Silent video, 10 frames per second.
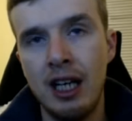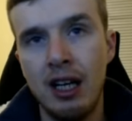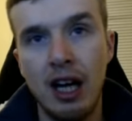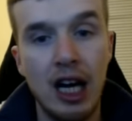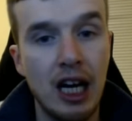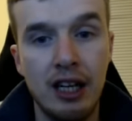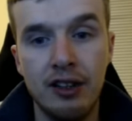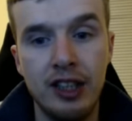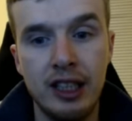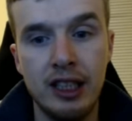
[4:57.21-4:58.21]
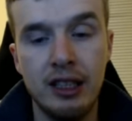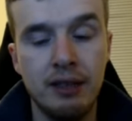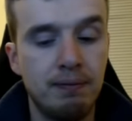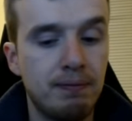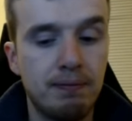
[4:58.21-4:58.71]
the
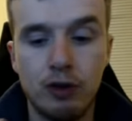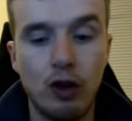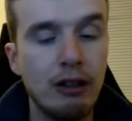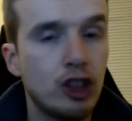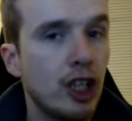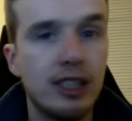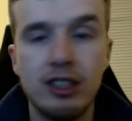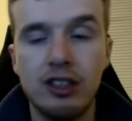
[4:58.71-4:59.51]
Grandshakers,